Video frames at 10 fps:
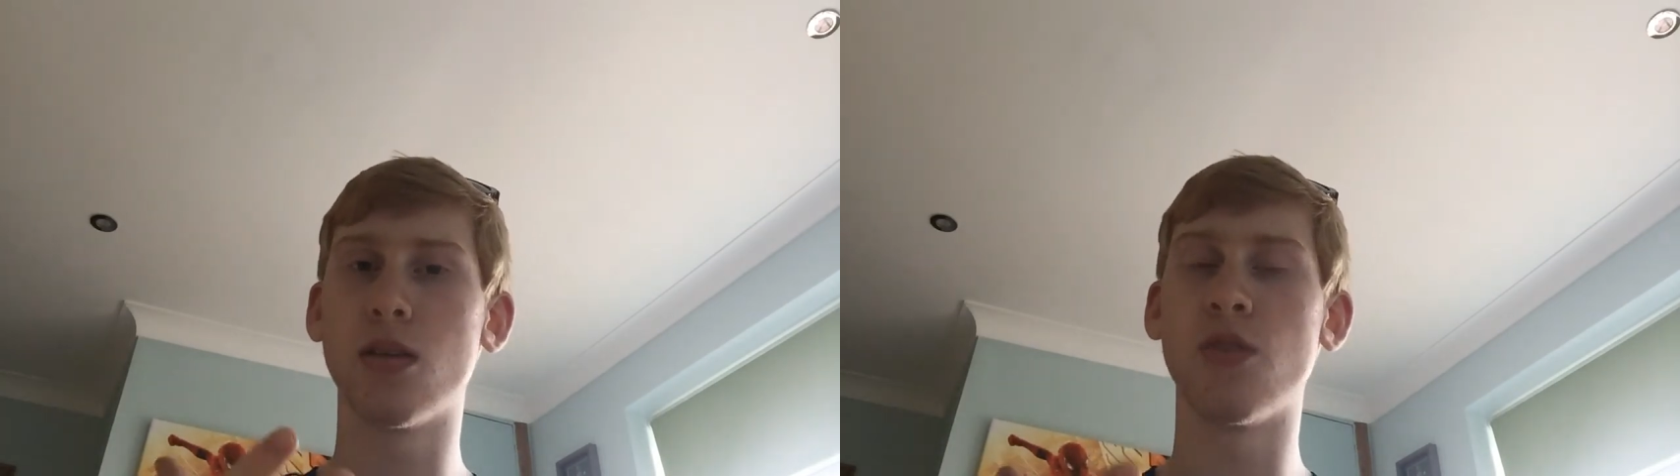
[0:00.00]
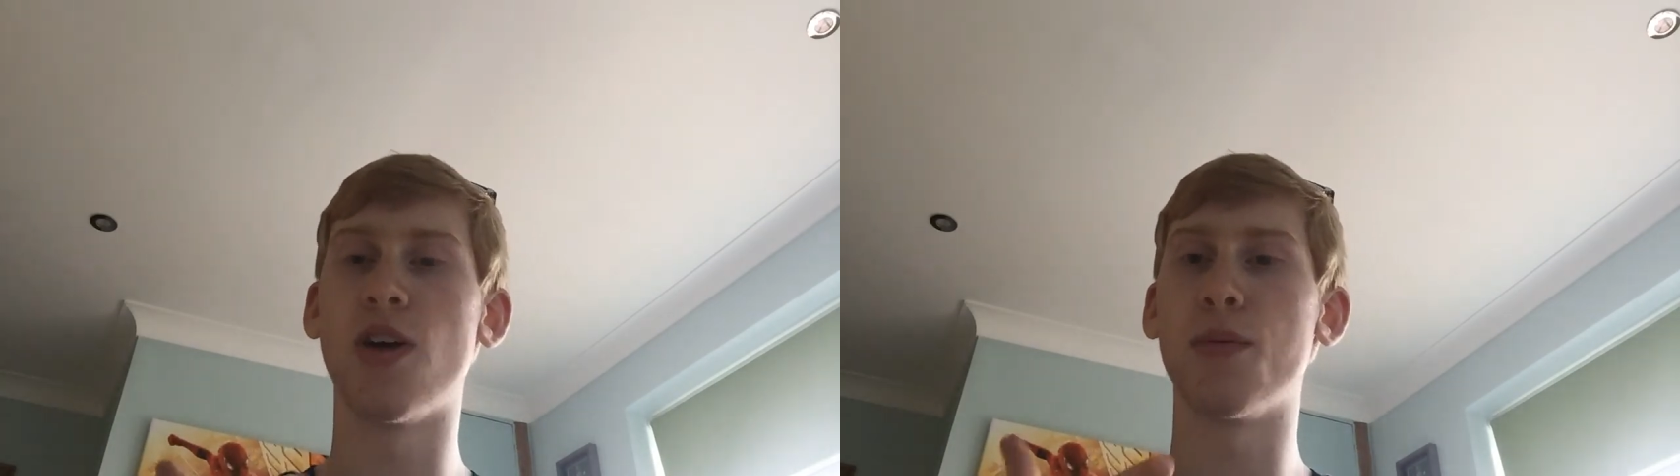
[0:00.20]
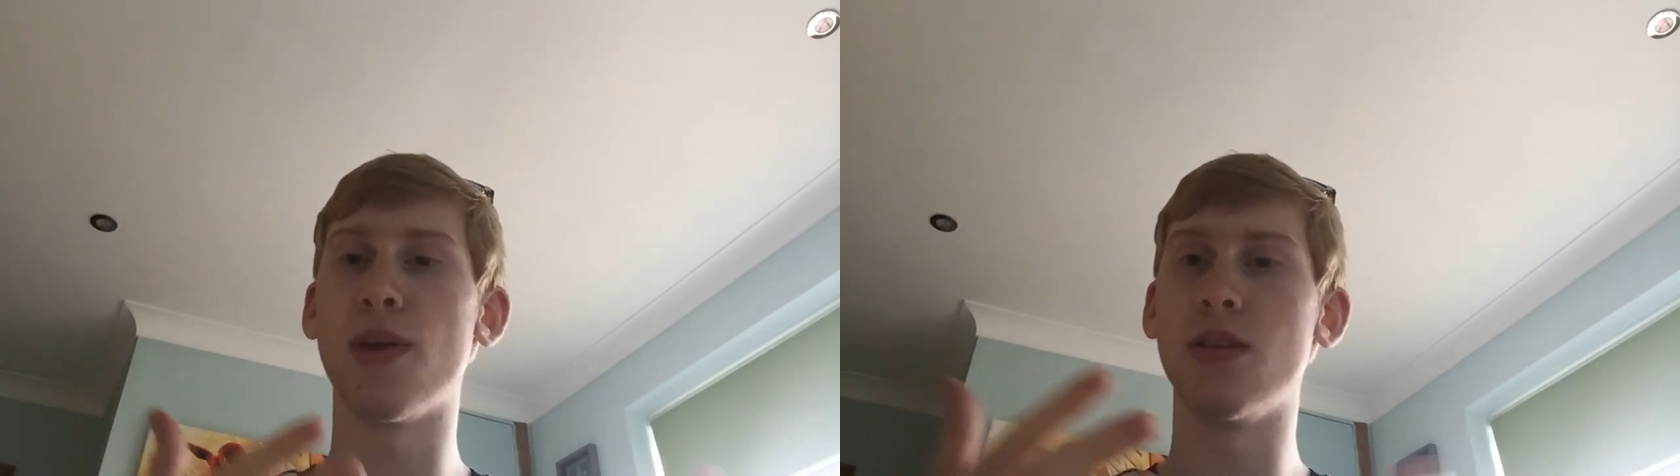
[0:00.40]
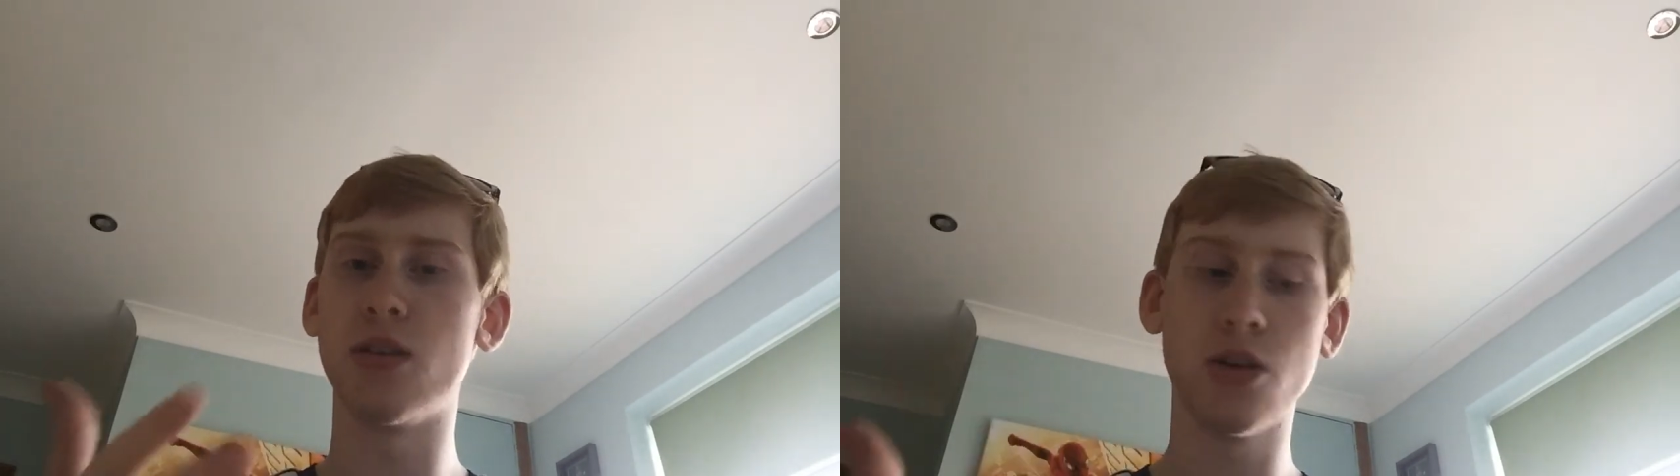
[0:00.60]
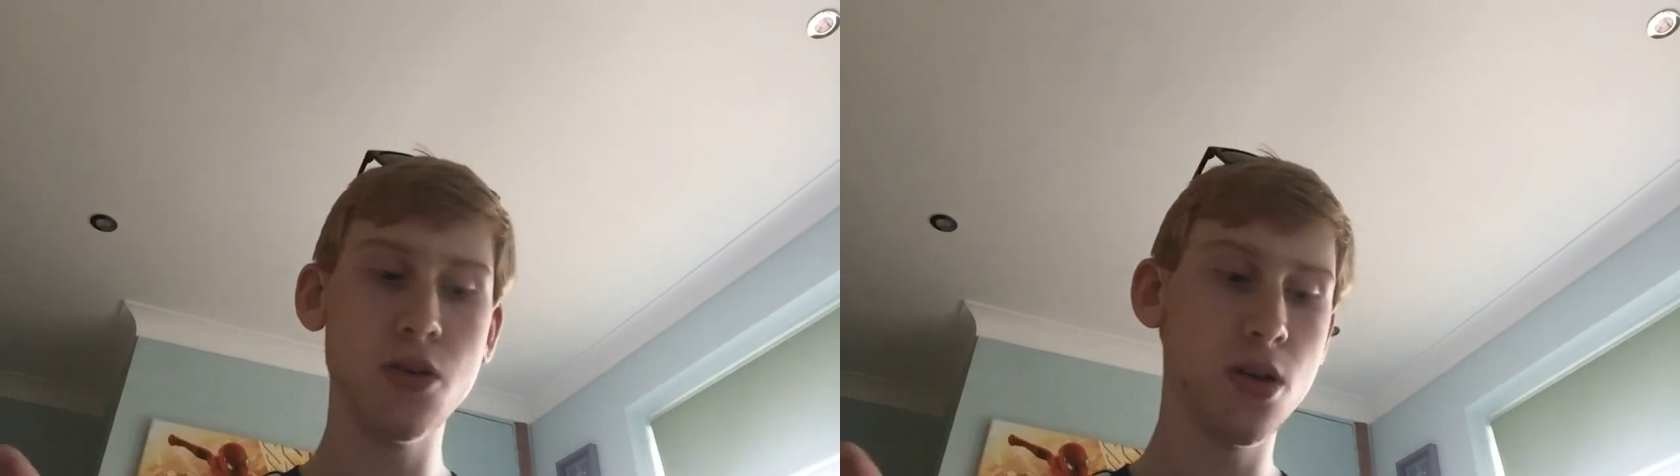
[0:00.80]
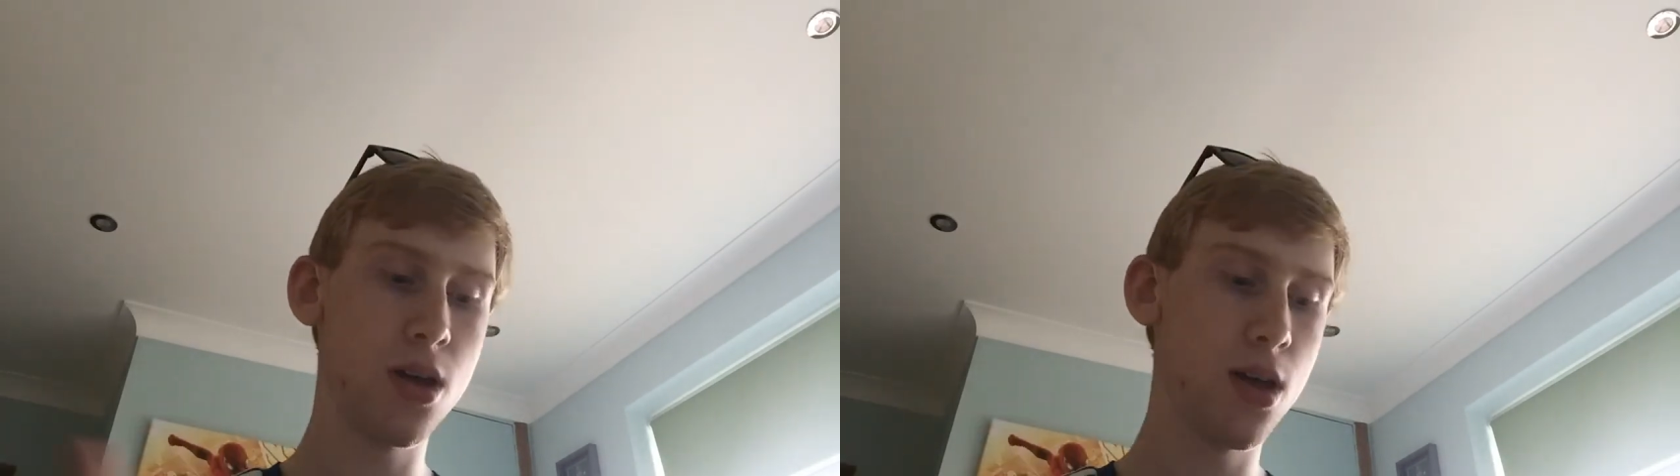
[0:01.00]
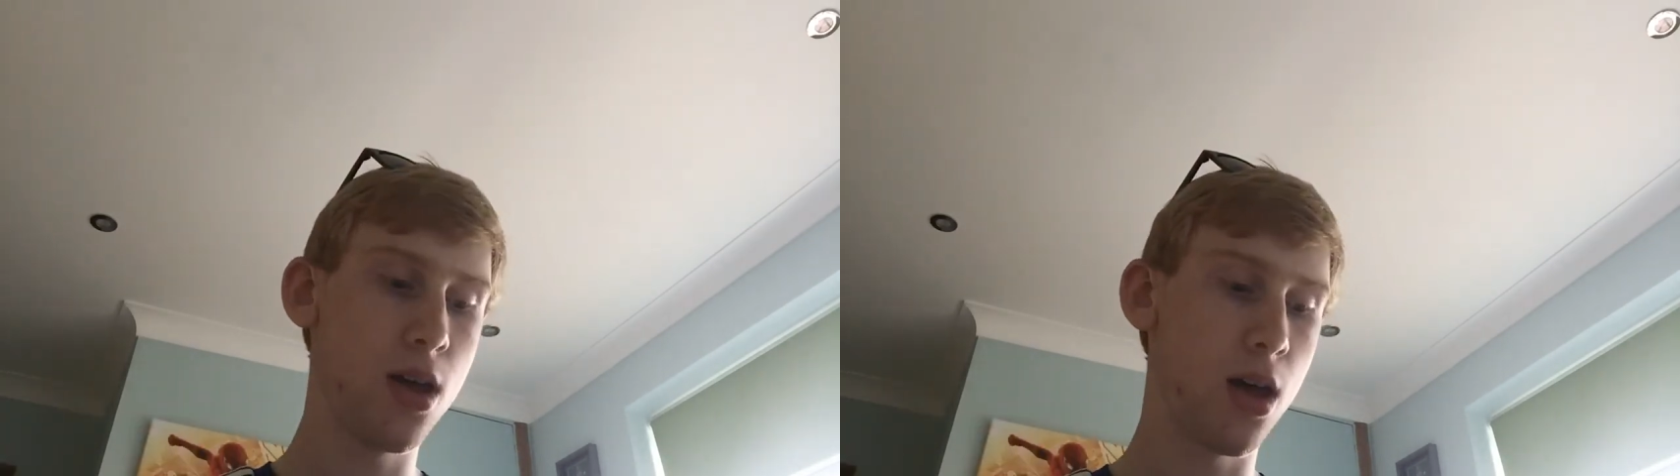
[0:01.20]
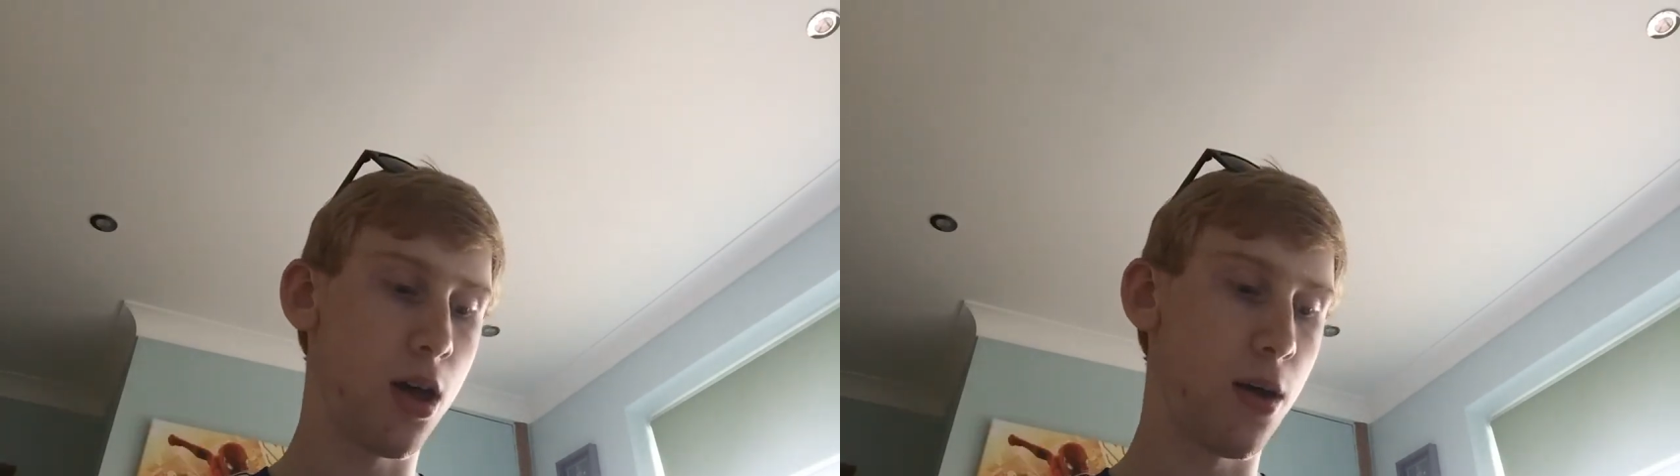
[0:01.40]
developed into.
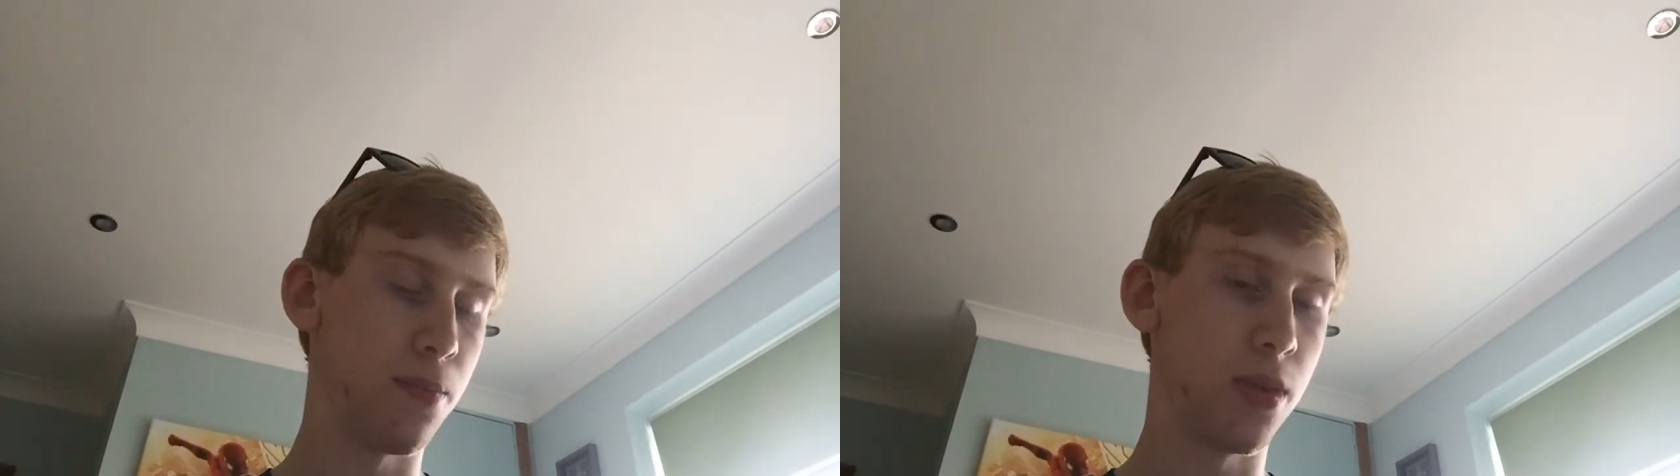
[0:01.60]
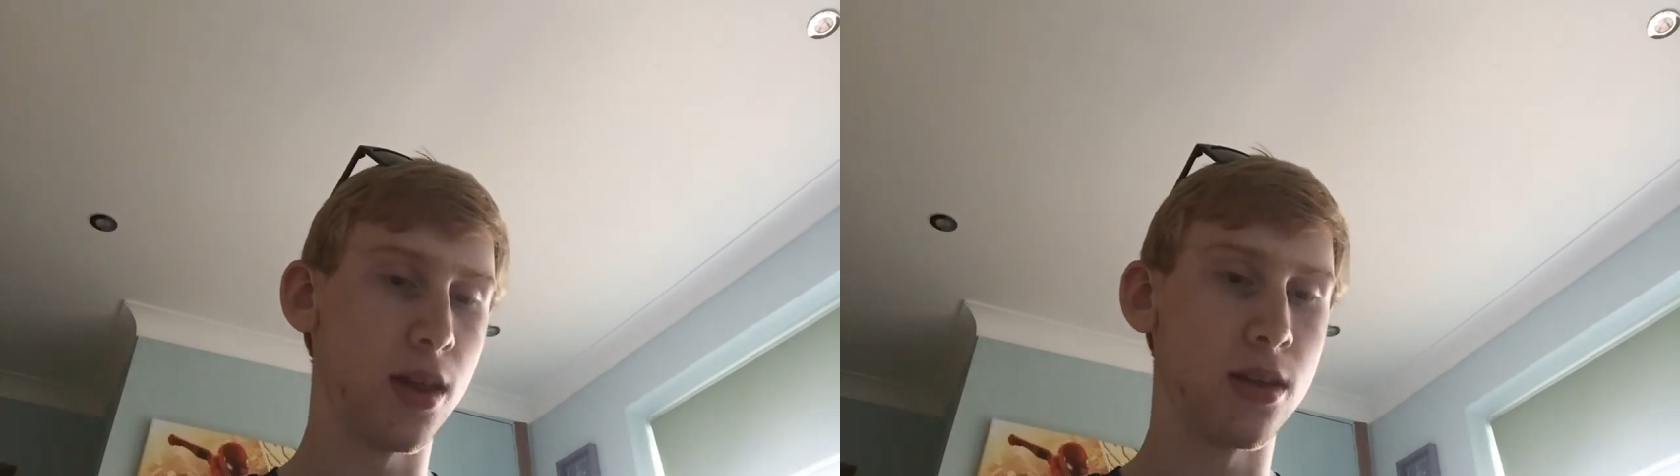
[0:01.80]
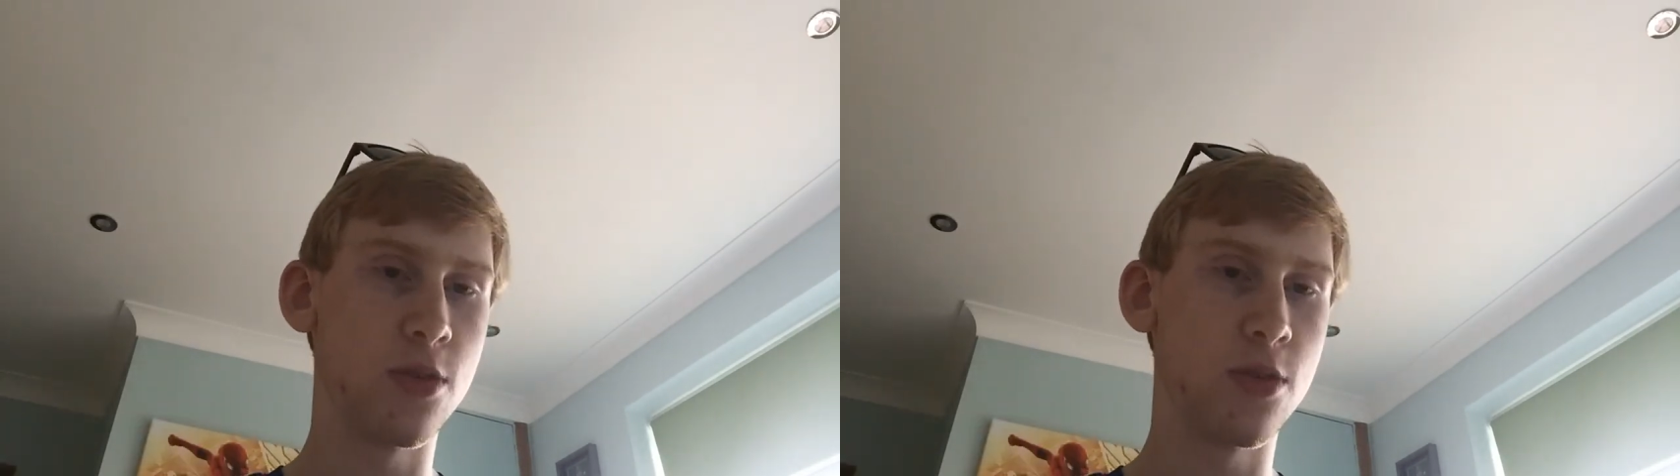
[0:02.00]
It